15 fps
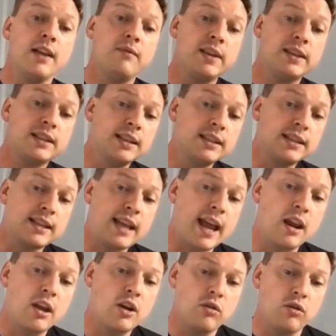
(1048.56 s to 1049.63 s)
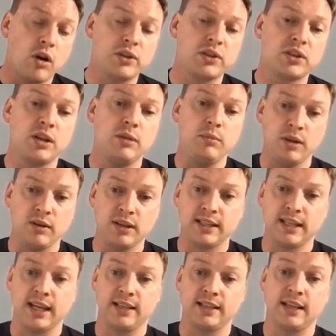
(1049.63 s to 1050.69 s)
This can scale across
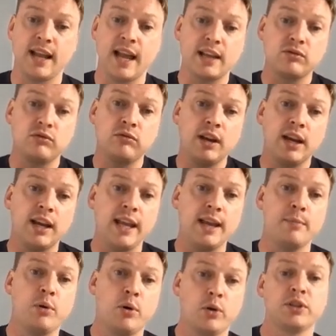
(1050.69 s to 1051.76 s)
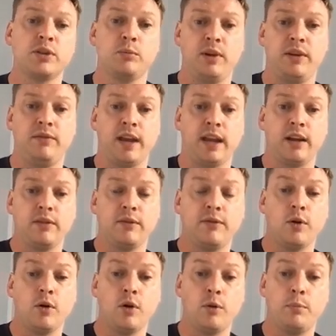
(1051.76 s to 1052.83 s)
communities, and that's really important, we think,
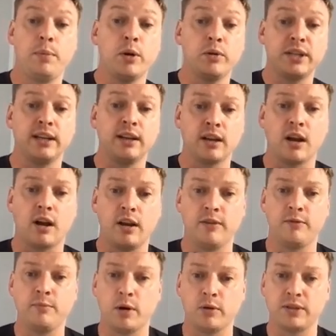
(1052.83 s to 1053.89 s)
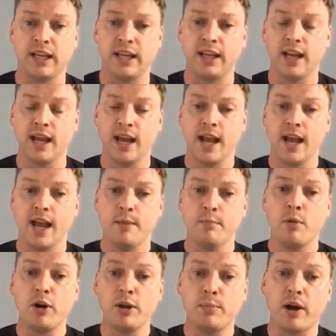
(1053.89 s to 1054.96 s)
for building the kind of
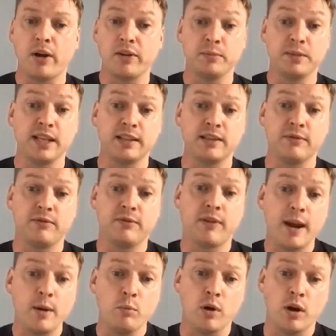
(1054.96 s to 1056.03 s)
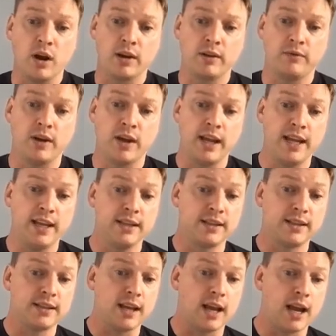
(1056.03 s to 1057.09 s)
multi-partum system framework that
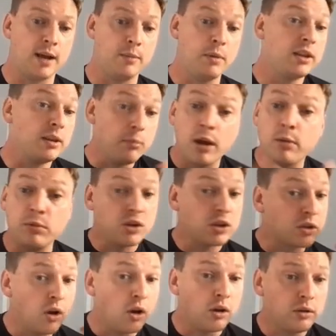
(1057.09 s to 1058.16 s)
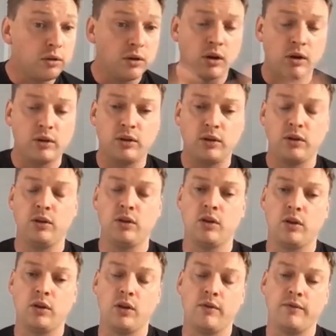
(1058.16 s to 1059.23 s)
is at the moment just not
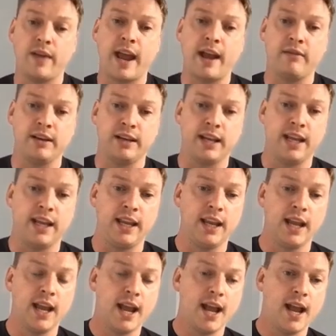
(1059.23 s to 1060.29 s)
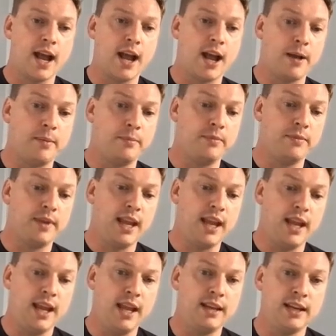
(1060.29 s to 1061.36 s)
there in the
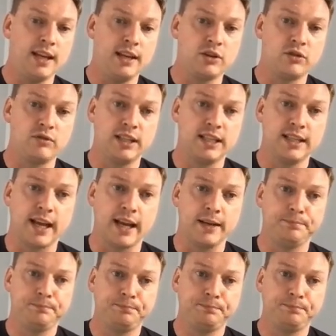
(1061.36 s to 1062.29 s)
industry today.